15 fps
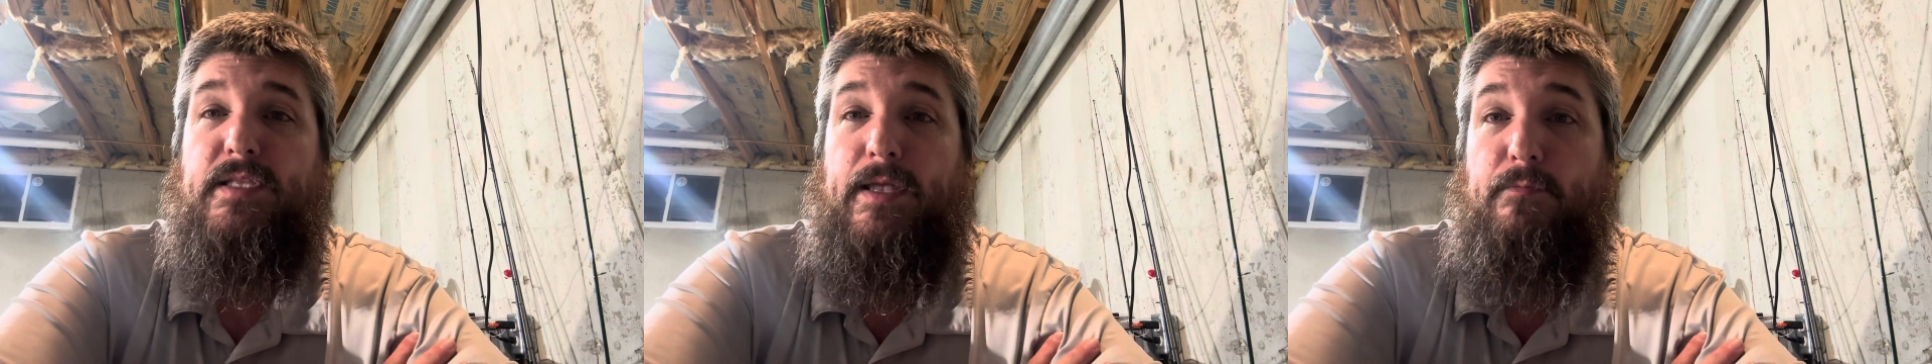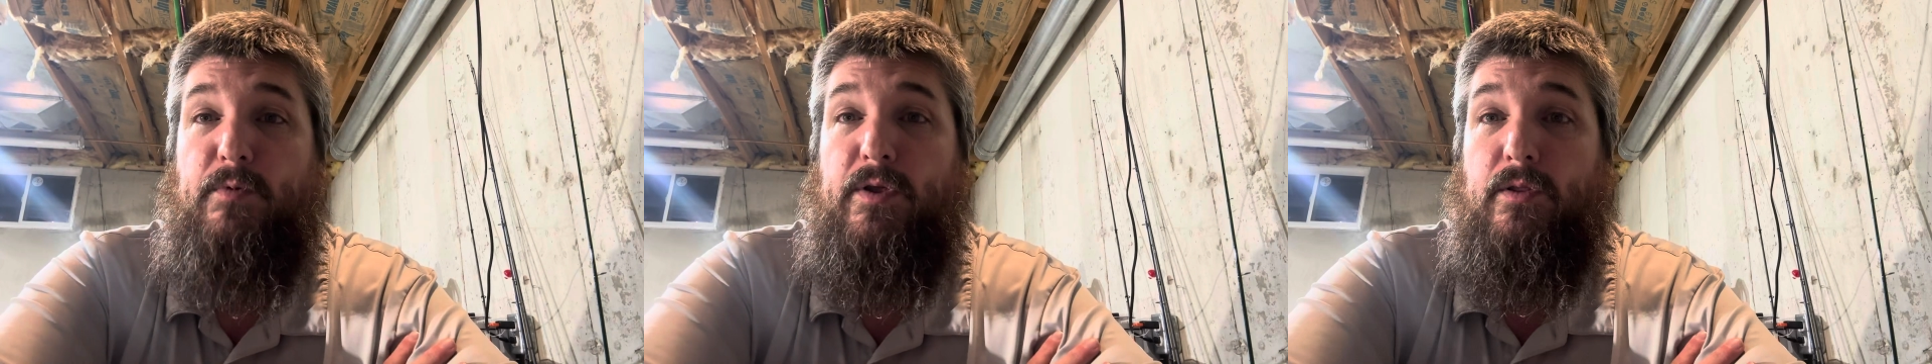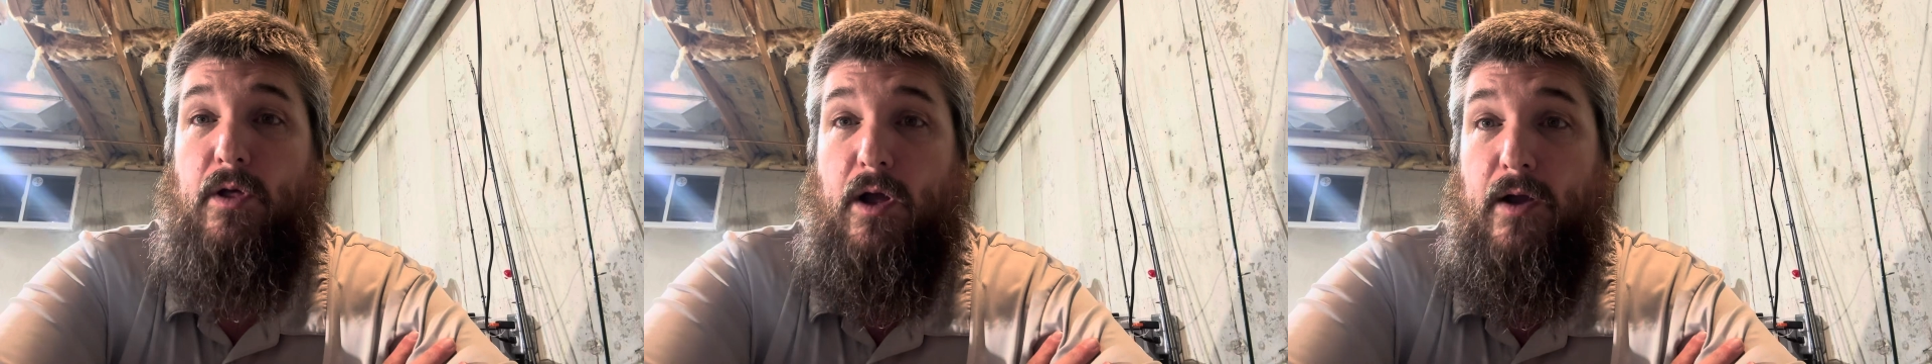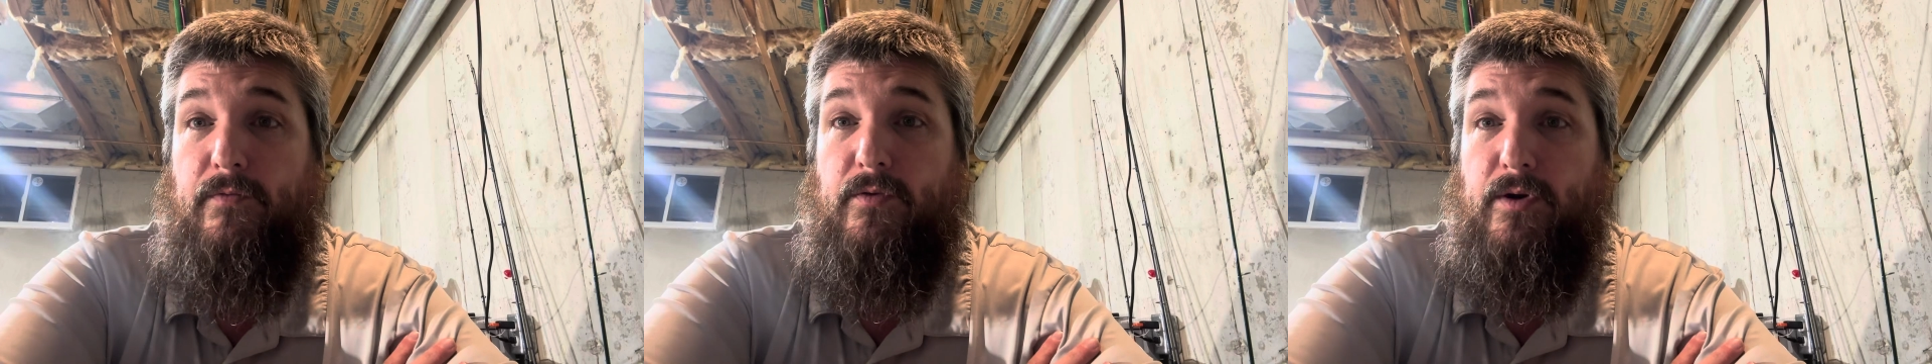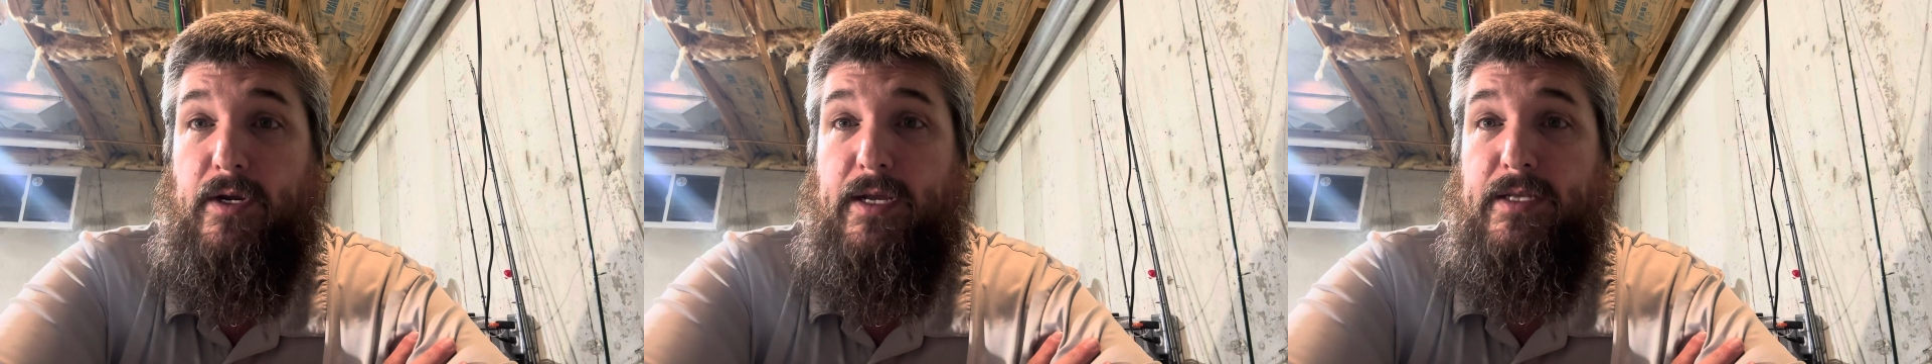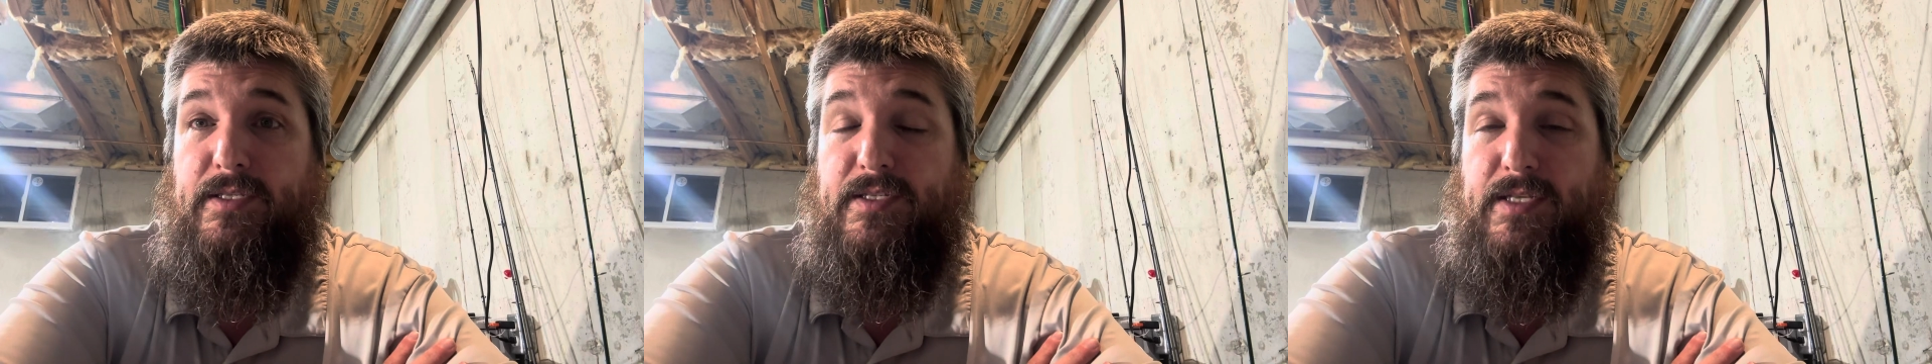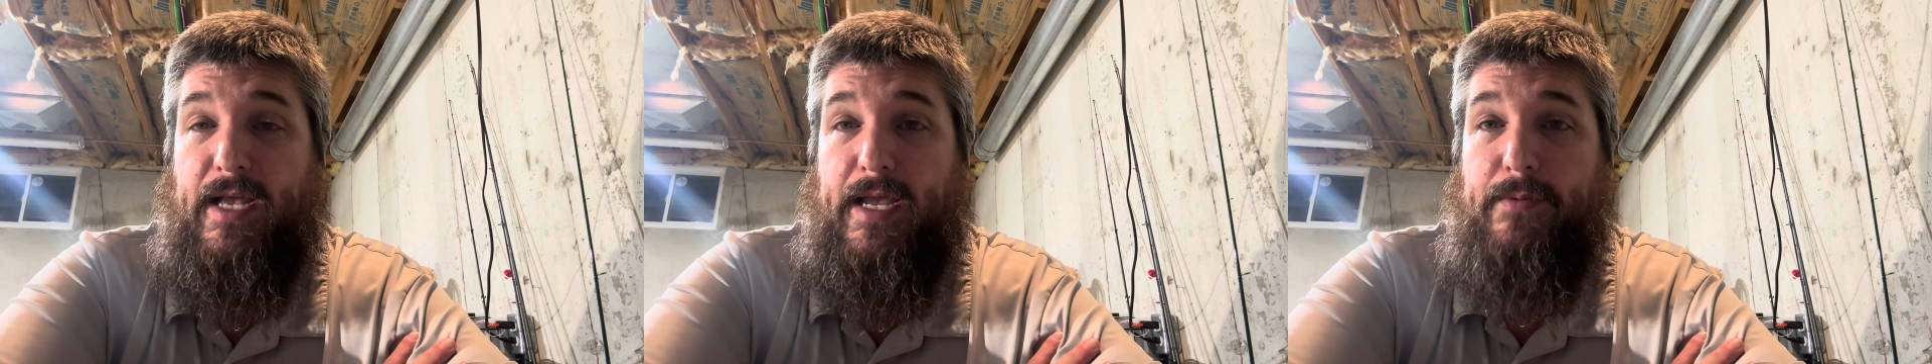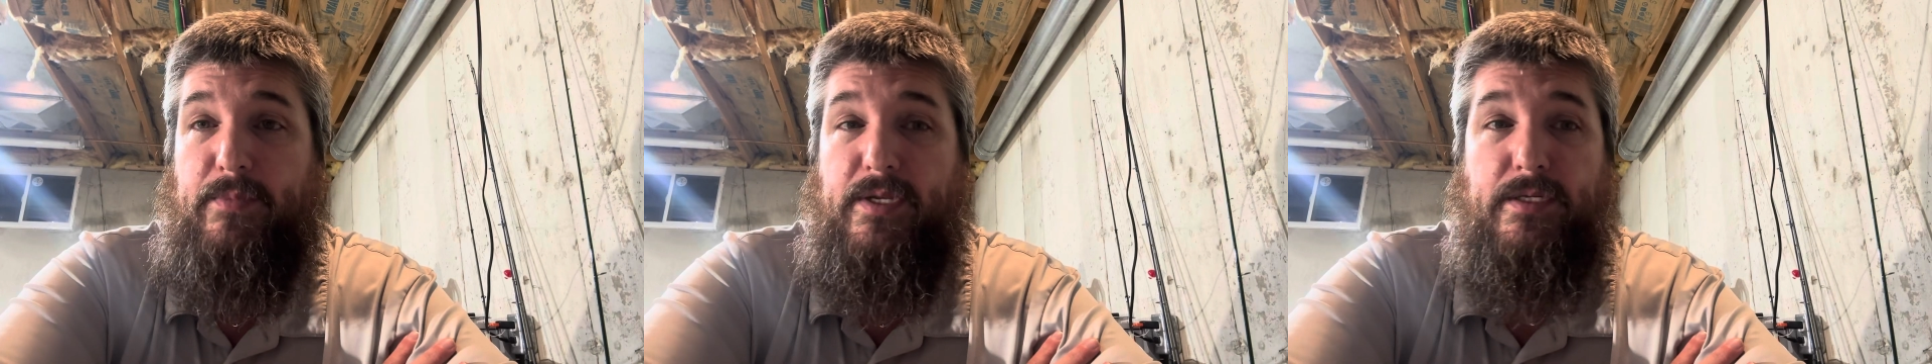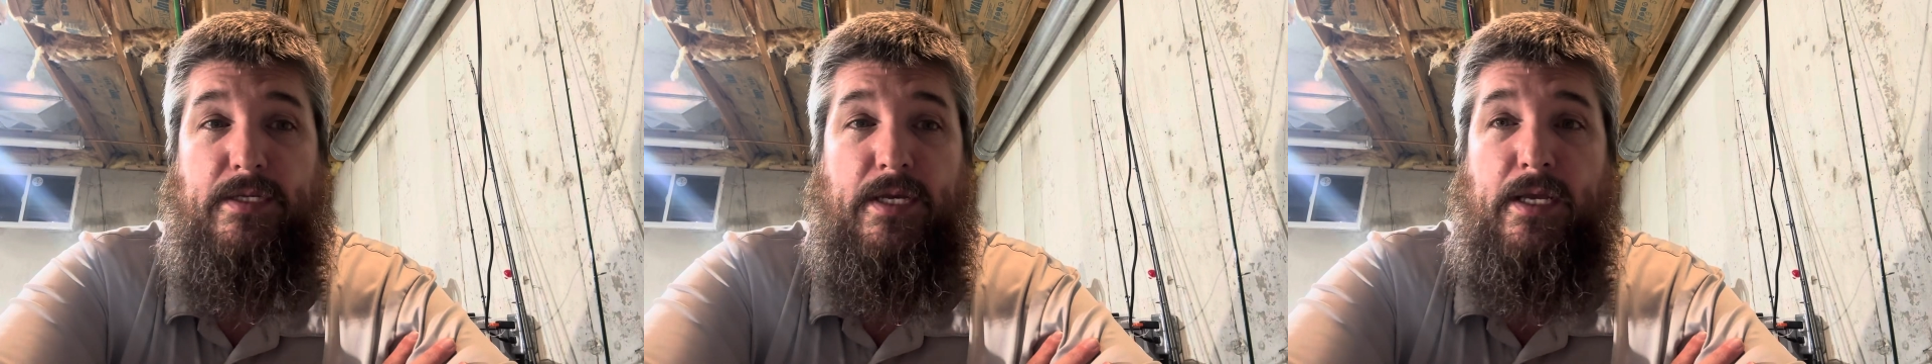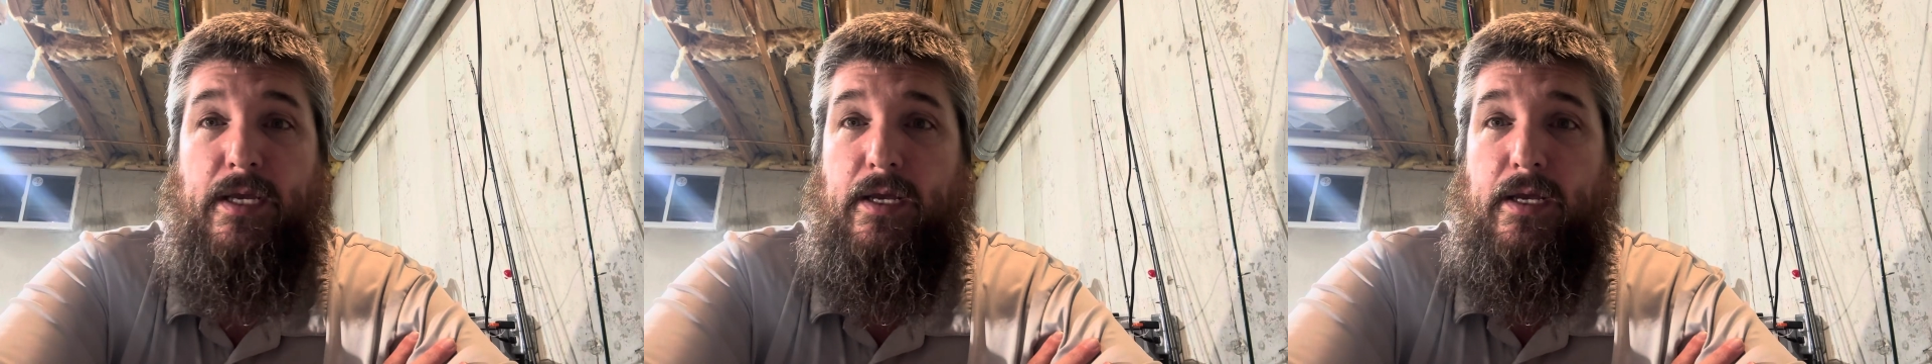they will offer a consignment.